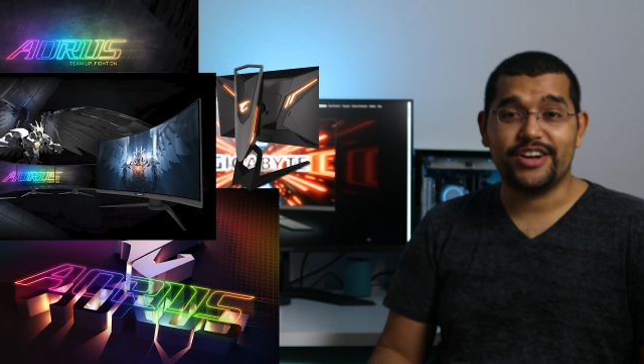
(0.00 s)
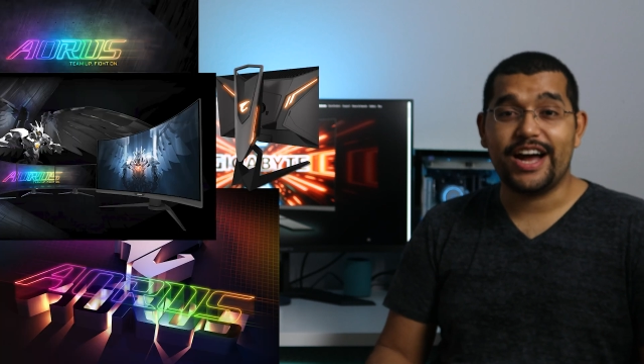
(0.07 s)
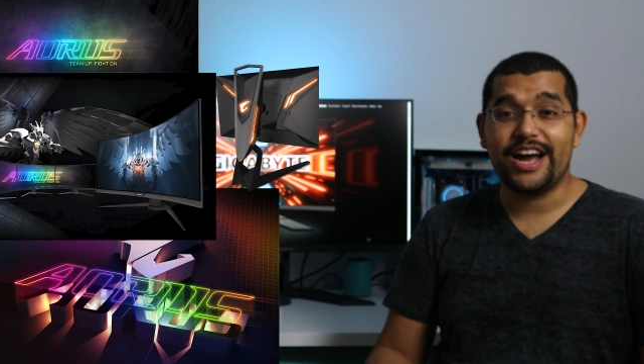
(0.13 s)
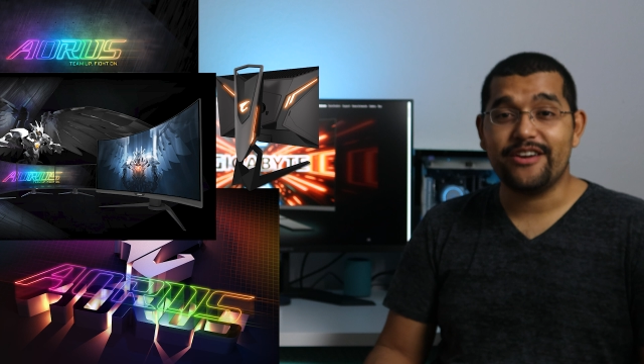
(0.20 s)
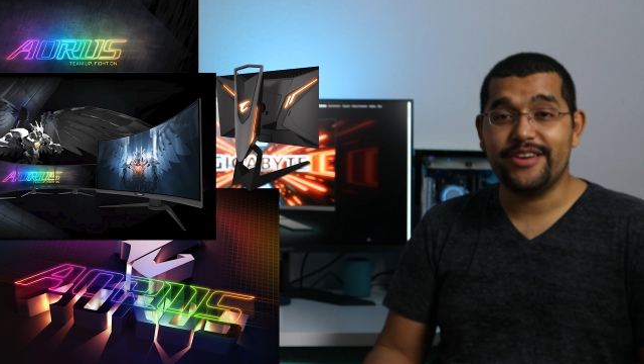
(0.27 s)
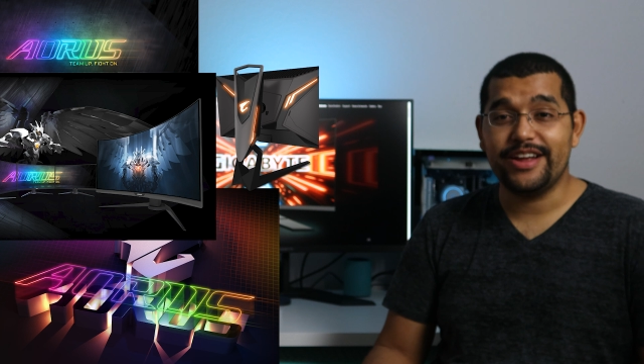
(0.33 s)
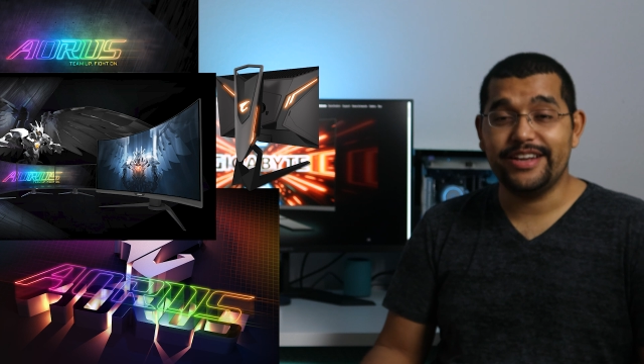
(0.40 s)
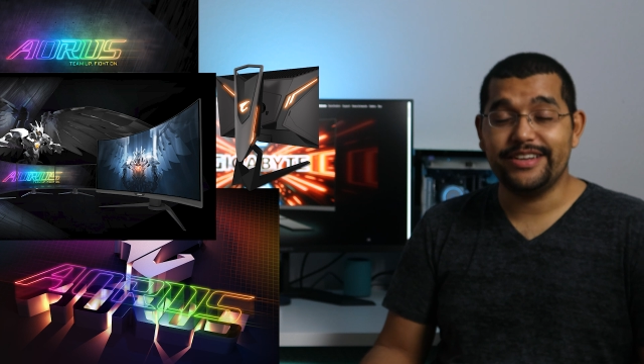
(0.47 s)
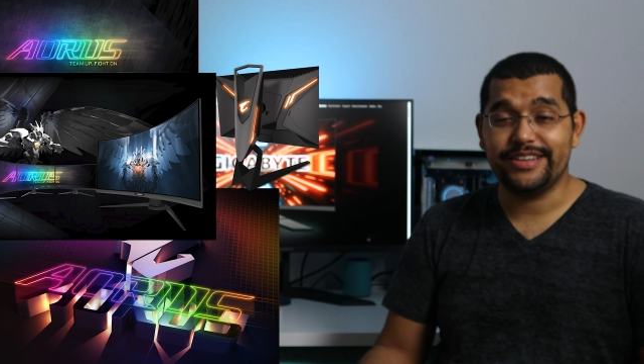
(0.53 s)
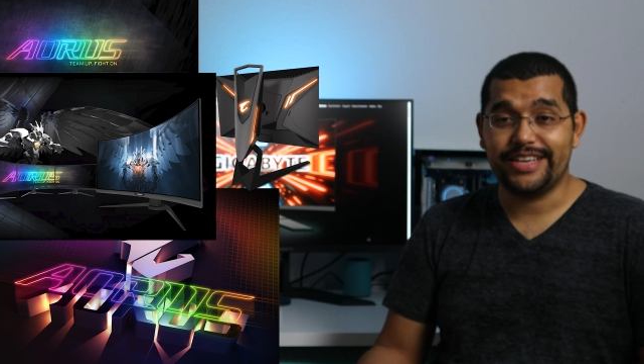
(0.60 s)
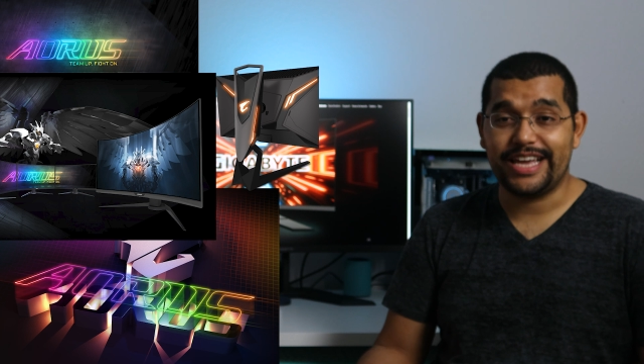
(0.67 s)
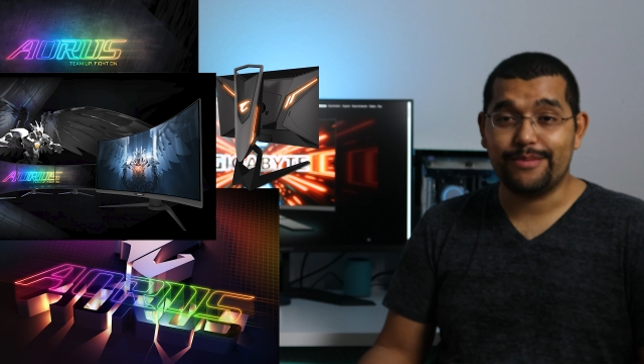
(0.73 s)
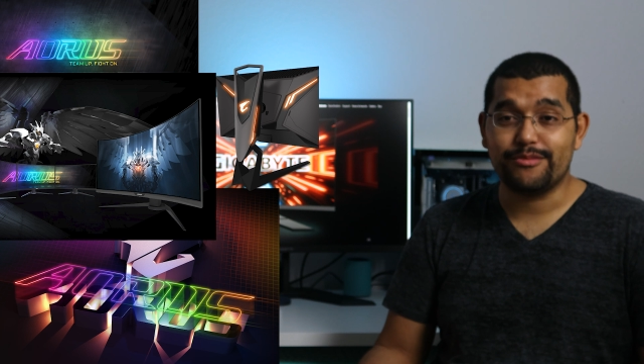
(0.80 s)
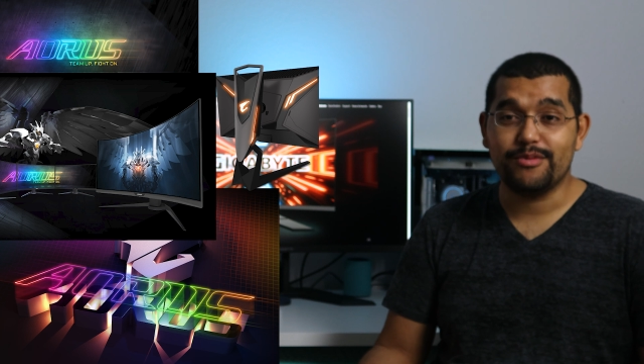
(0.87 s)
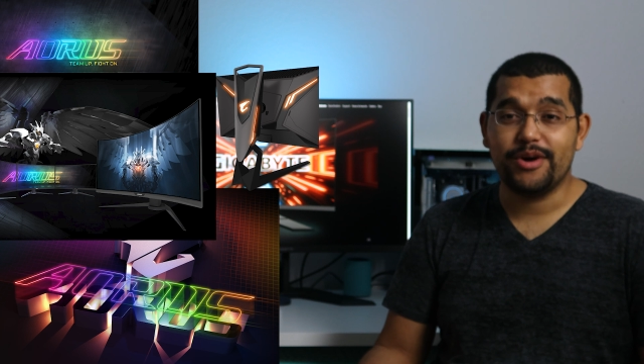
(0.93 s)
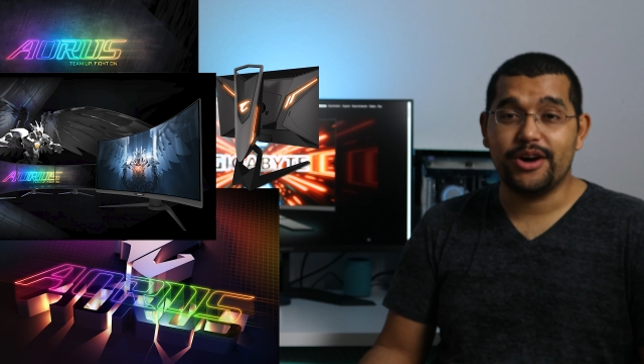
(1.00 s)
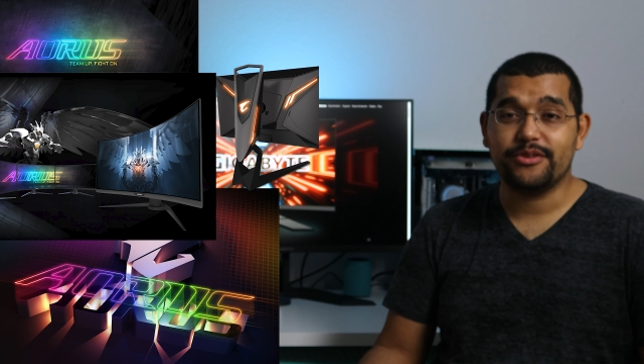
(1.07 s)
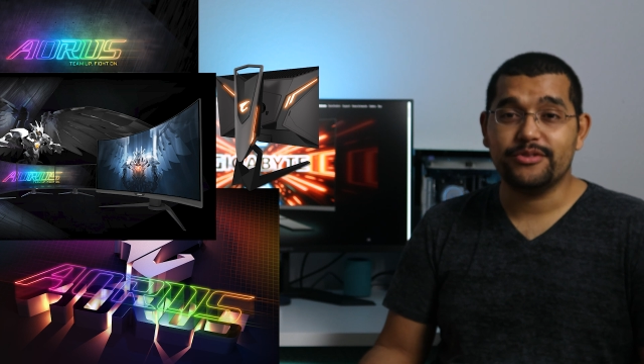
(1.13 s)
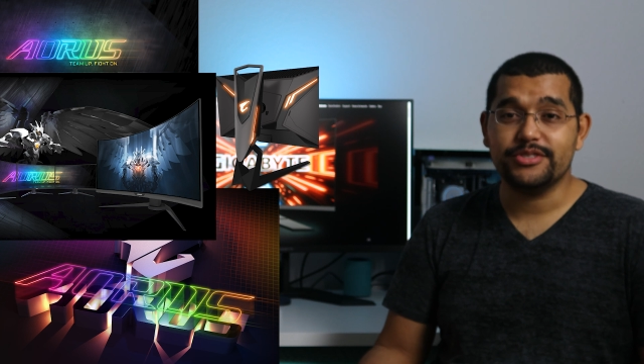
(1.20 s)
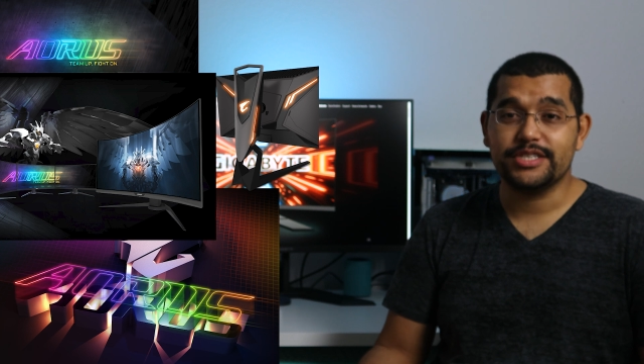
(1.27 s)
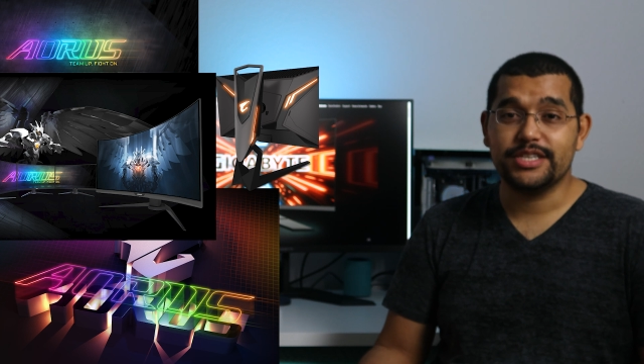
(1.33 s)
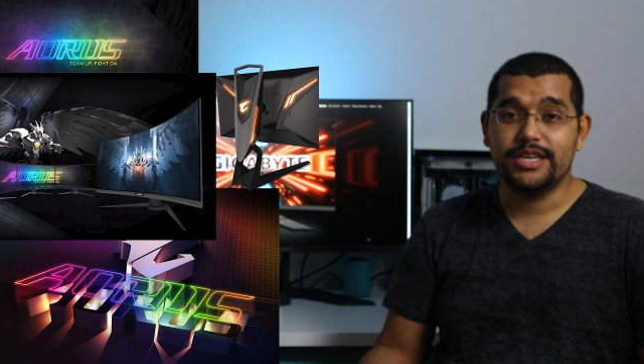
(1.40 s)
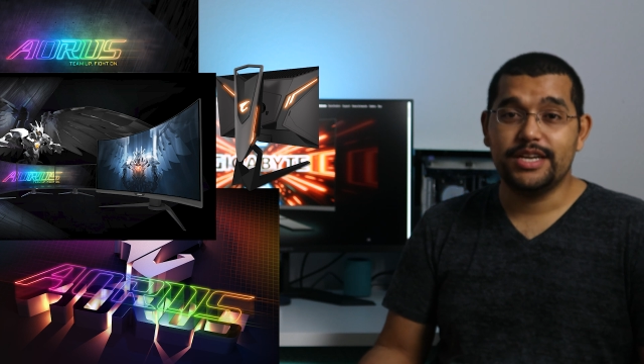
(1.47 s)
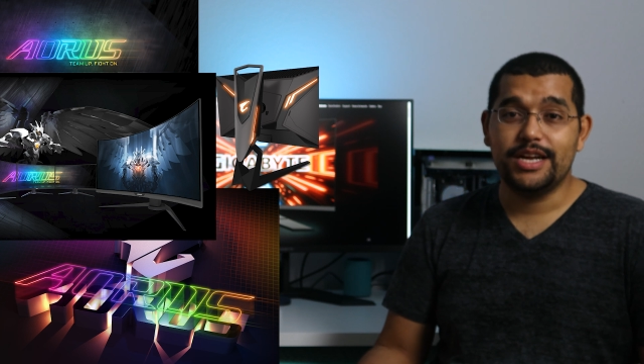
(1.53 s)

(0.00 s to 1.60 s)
higher end gamer models,